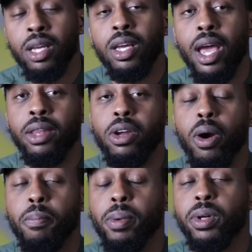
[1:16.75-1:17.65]
And there are
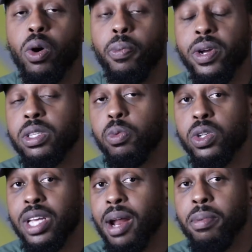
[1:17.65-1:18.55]
biblical principles
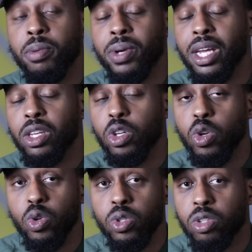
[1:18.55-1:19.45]
that have been being
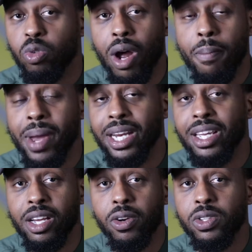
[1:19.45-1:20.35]
used throughout many
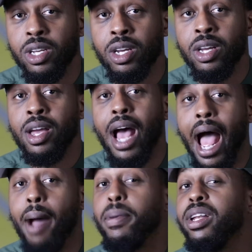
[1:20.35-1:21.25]
years.
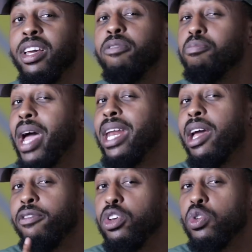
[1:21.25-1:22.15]
I believe many
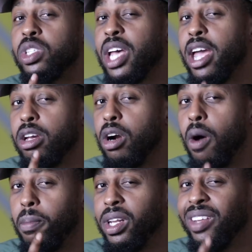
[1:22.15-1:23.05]
of you say you don't
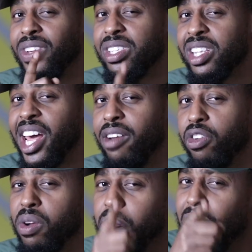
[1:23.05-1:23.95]
believe in
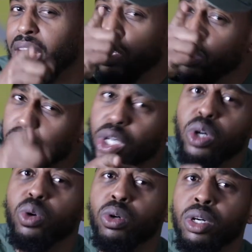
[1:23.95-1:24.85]
slavery, but you do.